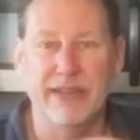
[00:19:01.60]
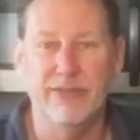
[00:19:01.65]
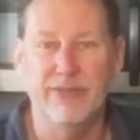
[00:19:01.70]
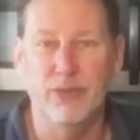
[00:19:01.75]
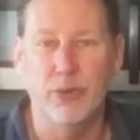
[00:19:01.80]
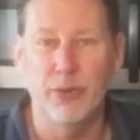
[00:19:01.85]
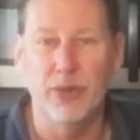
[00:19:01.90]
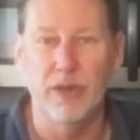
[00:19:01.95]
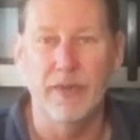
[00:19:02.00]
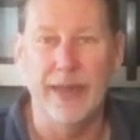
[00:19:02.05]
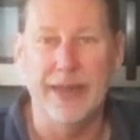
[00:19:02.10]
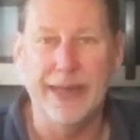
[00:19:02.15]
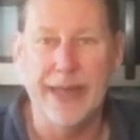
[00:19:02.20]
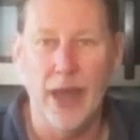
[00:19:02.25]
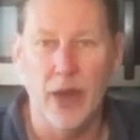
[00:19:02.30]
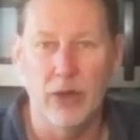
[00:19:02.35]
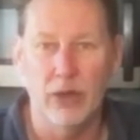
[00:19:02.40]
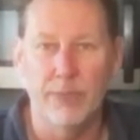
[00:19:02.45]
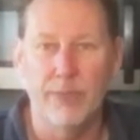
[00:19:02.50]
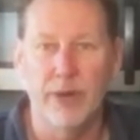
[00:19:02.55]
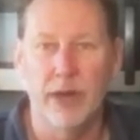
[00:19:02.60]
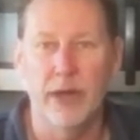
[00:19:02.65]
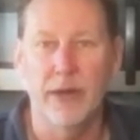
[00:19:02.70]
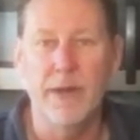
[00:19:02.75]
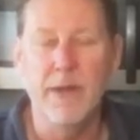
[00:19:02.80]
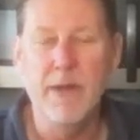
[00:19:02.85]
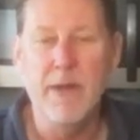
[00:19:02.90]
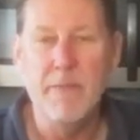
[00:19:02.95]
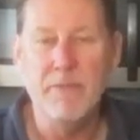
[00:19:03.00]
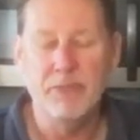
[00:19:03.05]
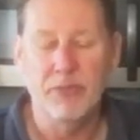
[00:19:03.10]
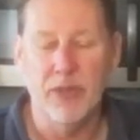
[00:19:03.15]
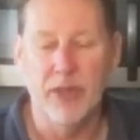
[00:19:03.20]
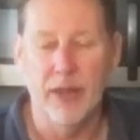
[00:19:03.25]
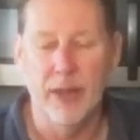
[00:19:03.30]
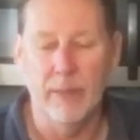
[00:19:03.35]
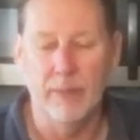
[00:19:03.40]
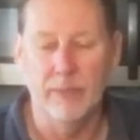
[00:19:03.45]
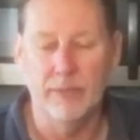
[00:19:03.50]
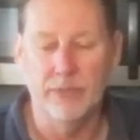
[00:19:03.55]
that foil, that counterpart,
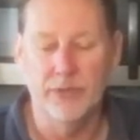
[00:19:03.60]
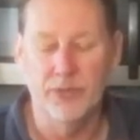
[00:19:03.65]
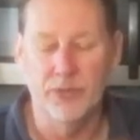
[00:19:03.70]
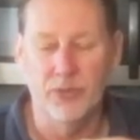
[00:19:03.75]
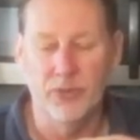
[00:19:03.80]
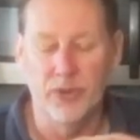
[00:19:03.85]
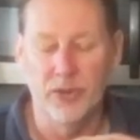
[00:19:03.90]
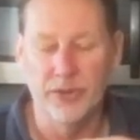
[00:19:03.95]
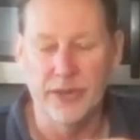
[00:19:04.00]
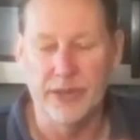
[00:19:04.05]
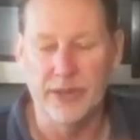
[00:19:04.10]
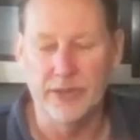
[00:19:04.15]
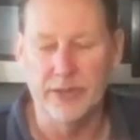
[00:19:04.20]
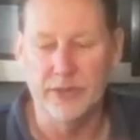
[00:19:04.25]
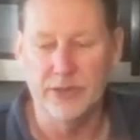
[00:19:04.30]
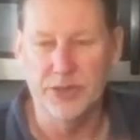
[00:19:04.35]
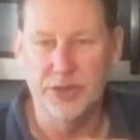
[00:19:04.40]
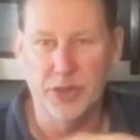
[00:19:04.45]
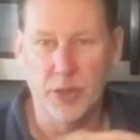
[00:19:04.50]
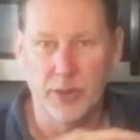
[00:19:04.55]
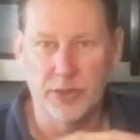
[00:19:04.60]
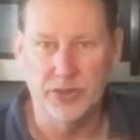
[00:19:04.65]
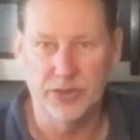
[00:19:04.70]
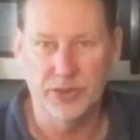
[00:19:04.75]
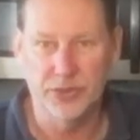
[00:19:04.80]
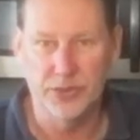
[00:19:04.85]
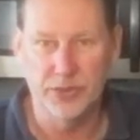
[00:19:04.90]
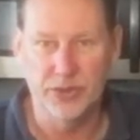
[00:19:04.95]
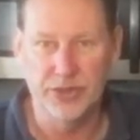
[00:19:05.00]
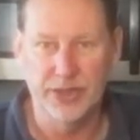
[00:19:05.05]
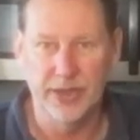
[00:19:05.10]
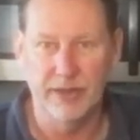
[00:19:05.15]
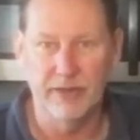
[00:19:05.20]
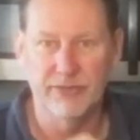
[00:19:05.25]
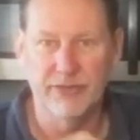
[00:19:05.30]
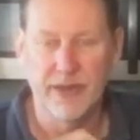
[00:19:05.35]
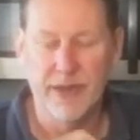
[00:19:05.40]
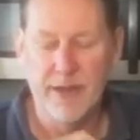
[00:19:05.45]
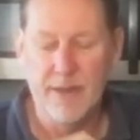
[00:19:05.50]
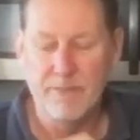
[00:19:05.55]
um, to really show its true
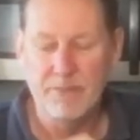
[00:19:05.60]
self.